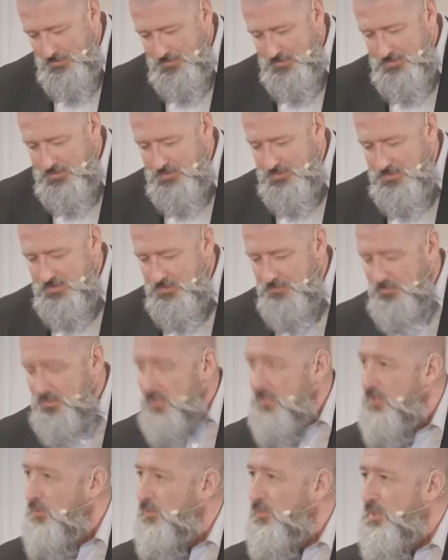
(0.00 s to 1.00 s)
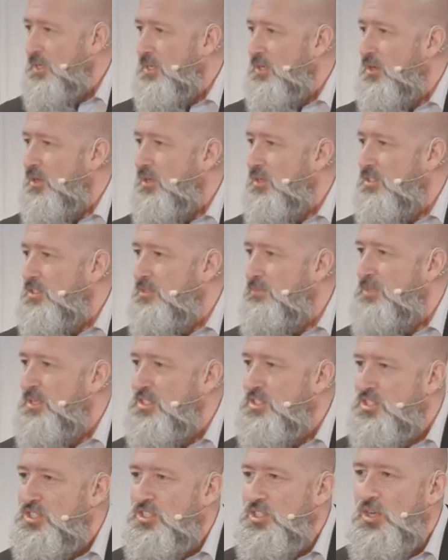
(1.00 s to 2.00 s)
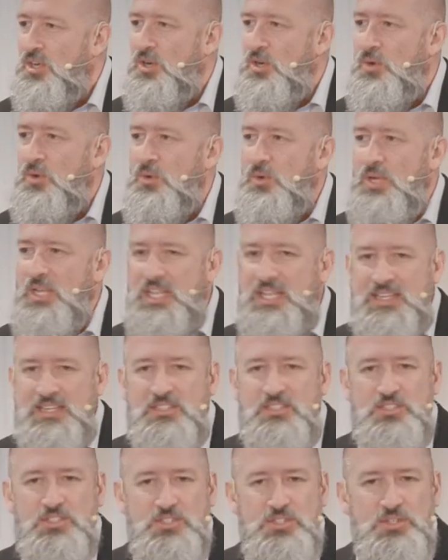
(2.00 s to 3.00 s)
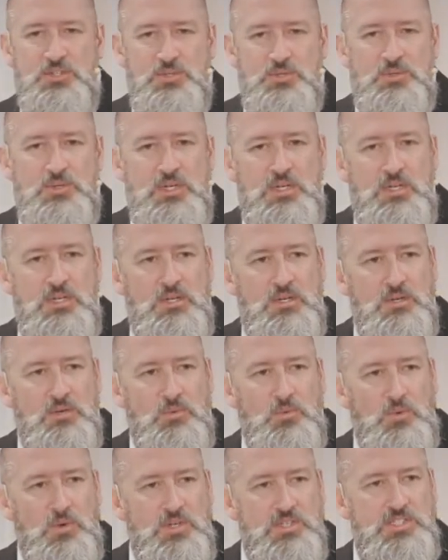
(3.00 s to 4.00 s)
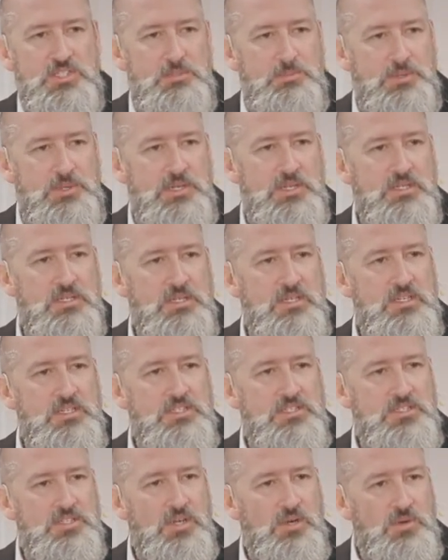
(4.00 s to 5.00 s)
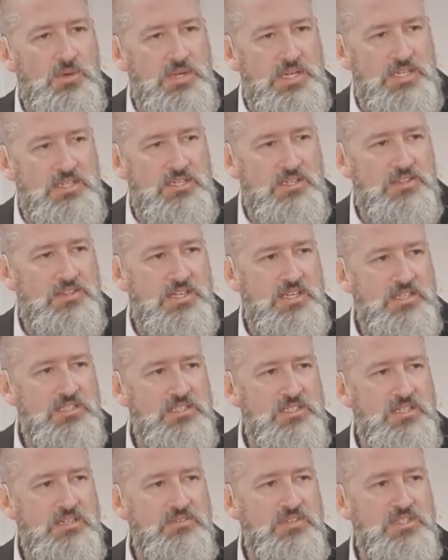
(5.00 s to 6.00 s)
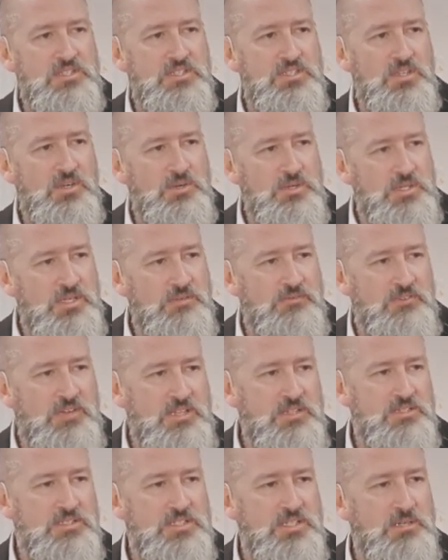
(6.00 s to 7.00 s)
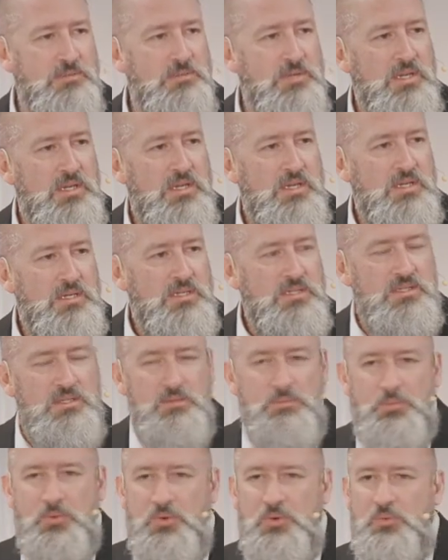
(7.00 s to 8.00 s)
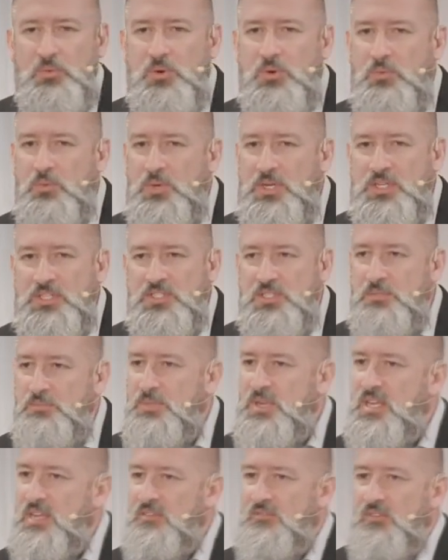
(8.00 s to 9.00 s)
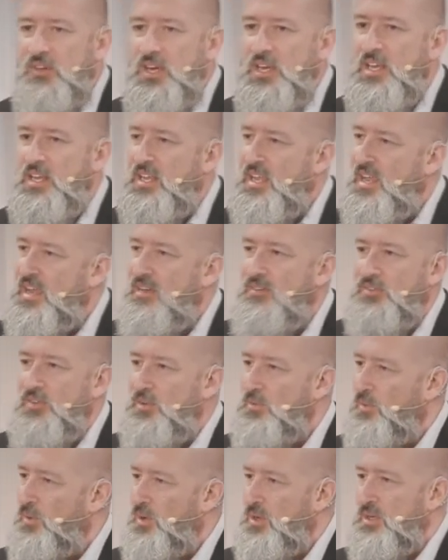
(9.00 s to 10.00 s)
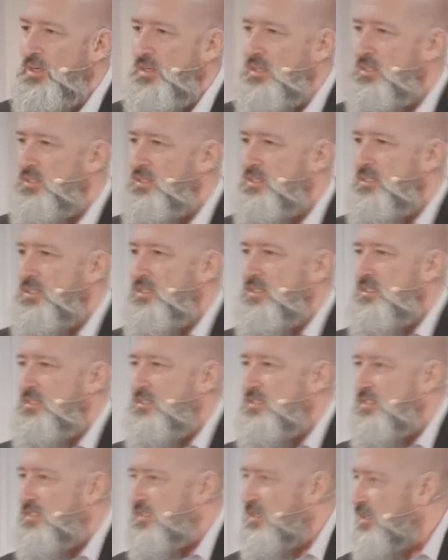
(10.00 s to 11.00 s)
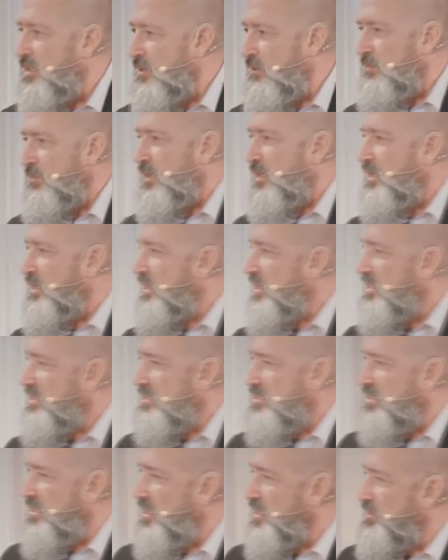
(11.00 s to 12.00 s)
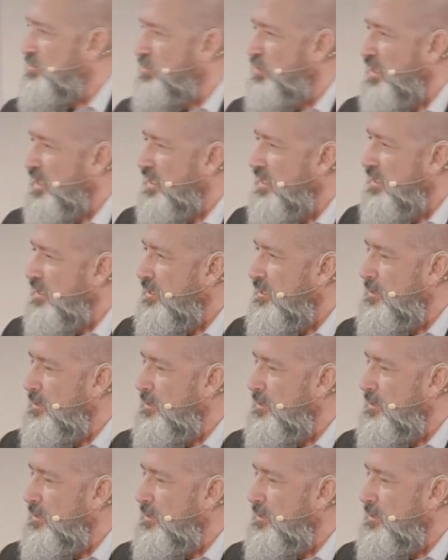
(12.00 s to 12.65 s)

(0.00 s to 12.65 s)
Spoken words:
This is something that we are to be so into worshiping, so into Thanksgiving, so into fellowship, to the point where we should be inviting everyone to come and celebrate